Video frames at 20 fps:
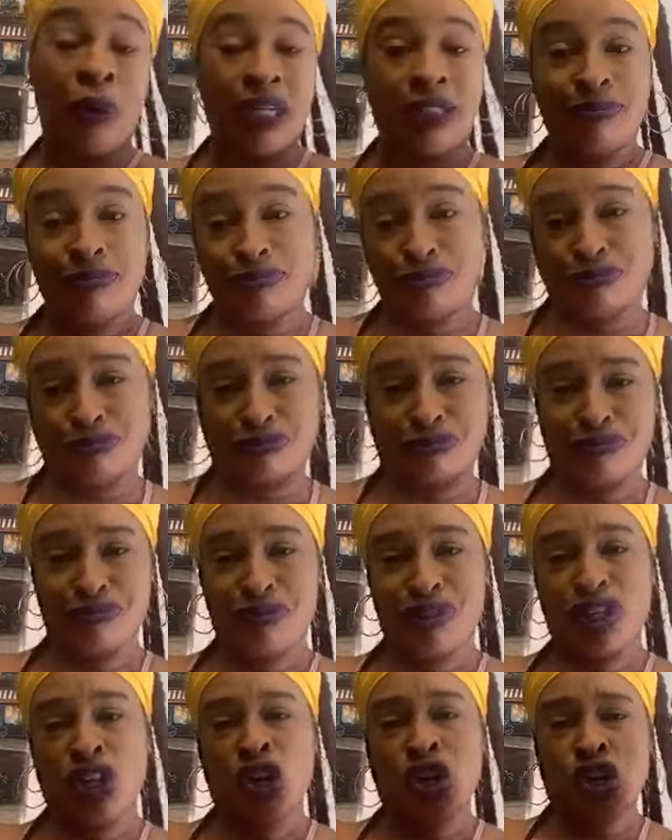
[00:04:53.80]
But
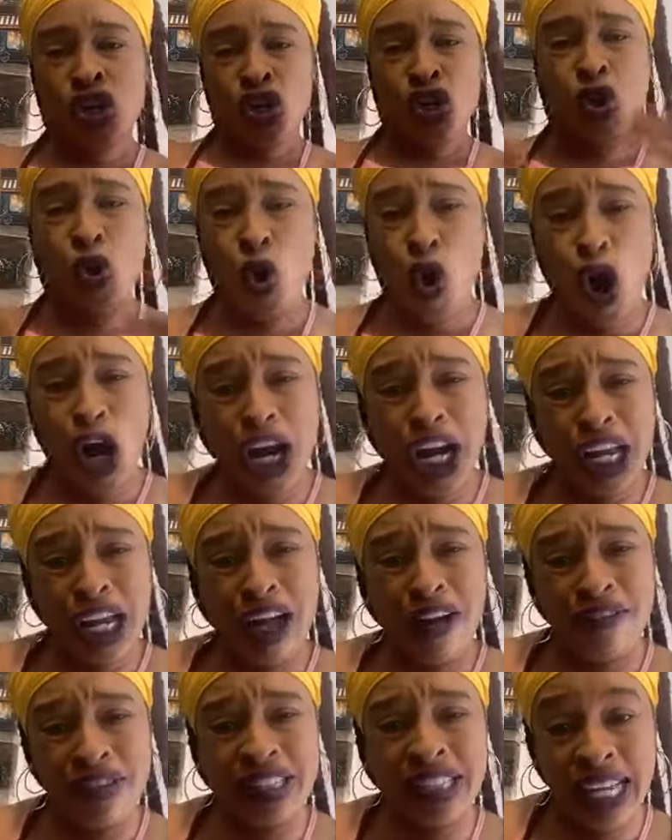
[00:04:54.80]
you all in
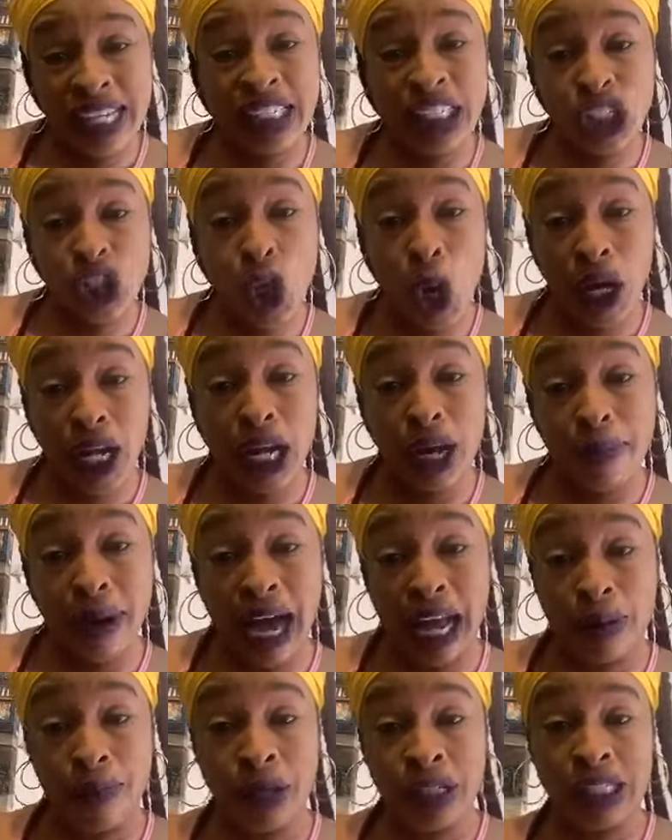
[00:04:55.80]
the conversation talking
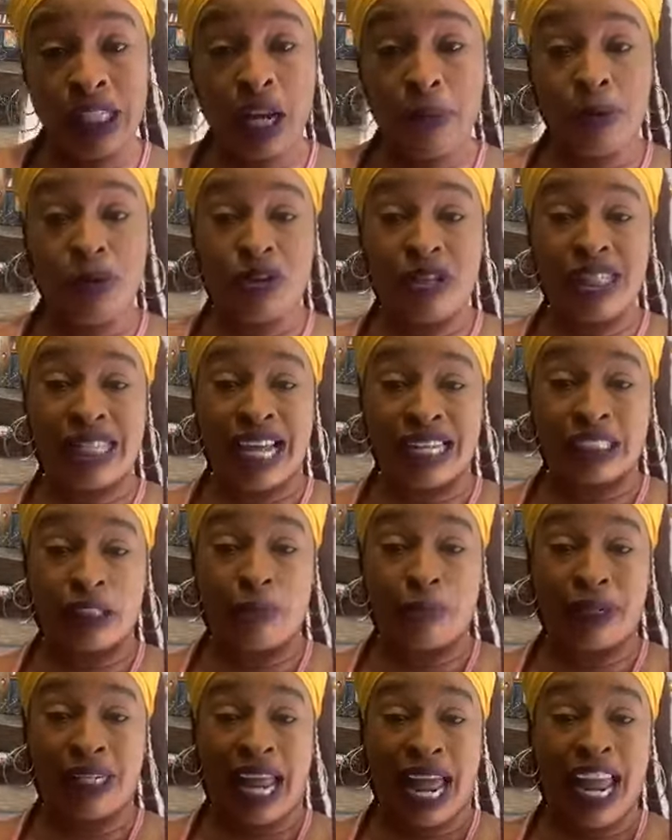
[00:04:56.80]
about about Cindy Patrice
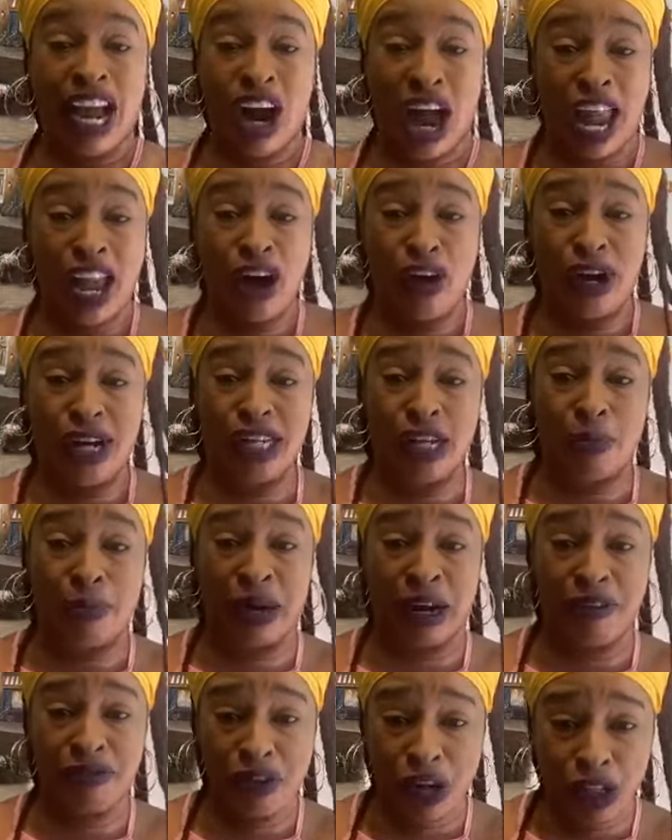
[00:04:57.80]
Jackson, but I, I heard
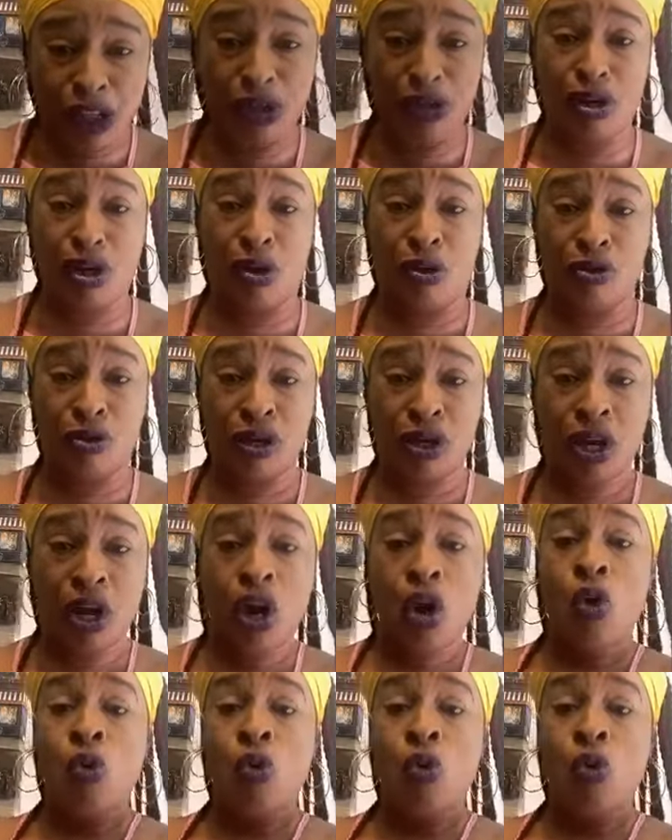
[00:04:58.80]
your brother fuck you though.